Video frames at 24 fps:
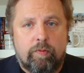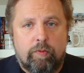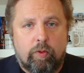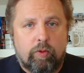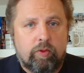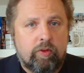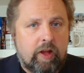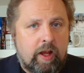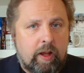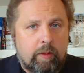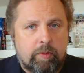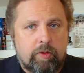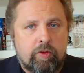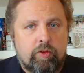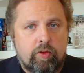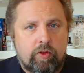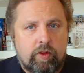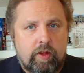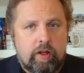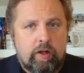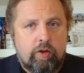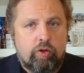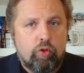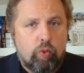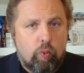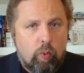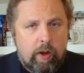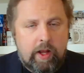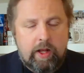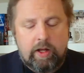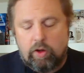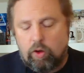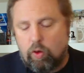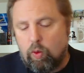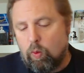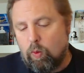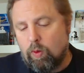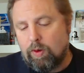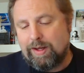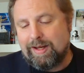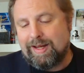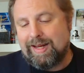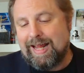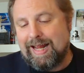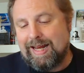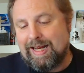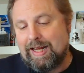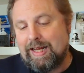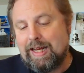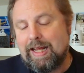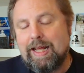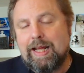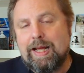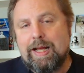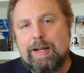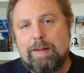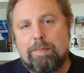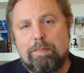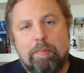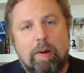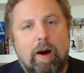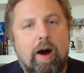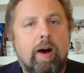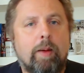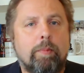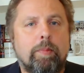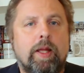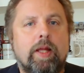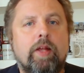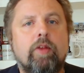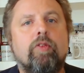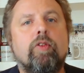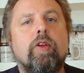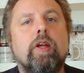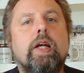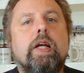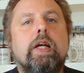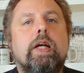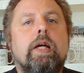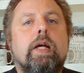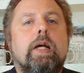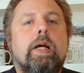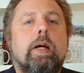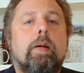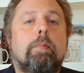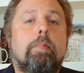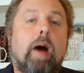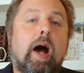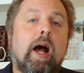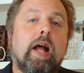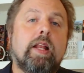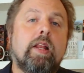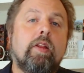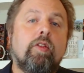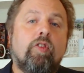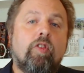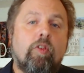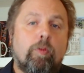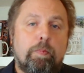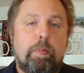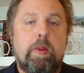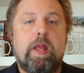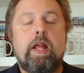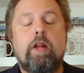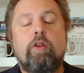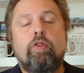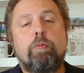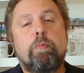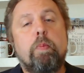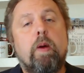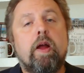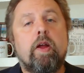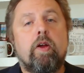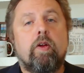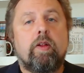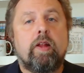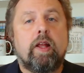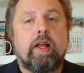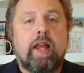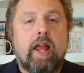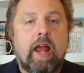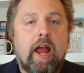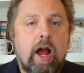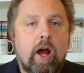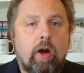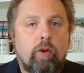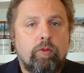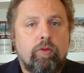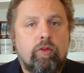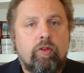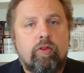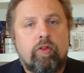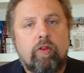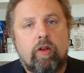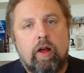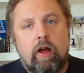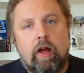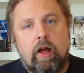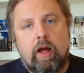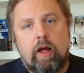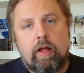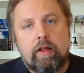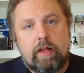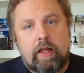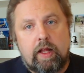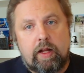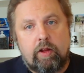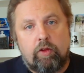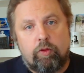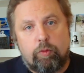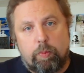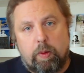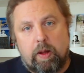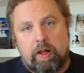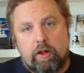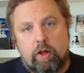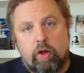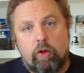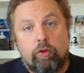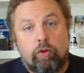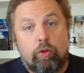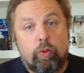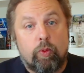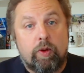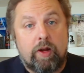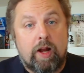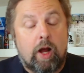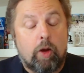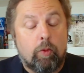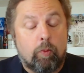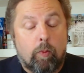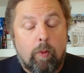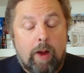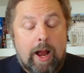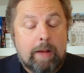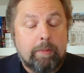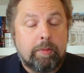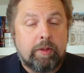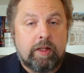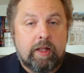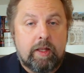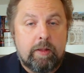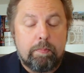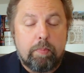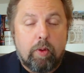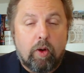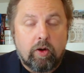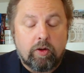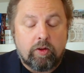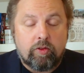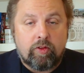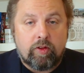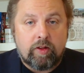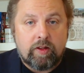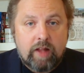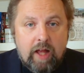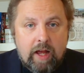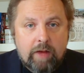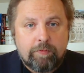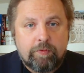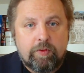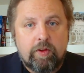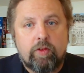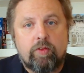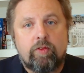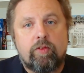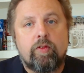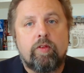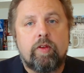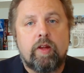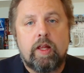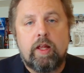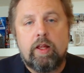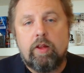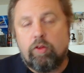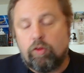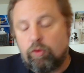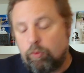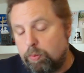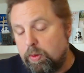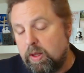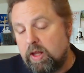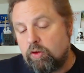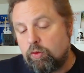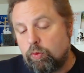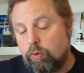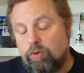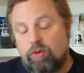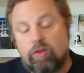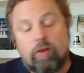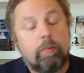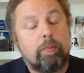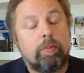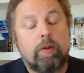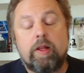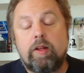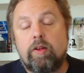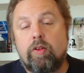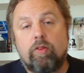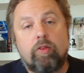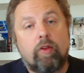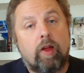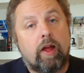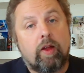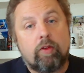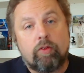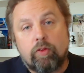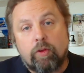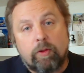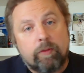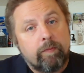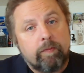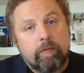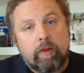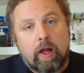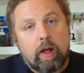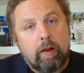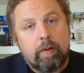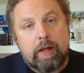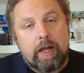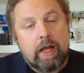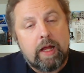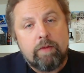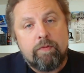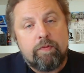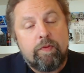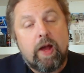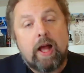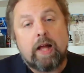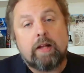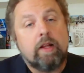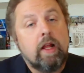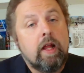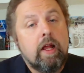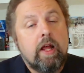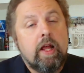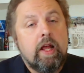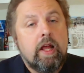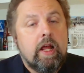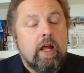the full damage of the twin coordinated bombings. Biden's speech, by all accounts, uh, that is by those who are not rabidly partisan leftists, his speech was simply a disaster. I mean, in fact,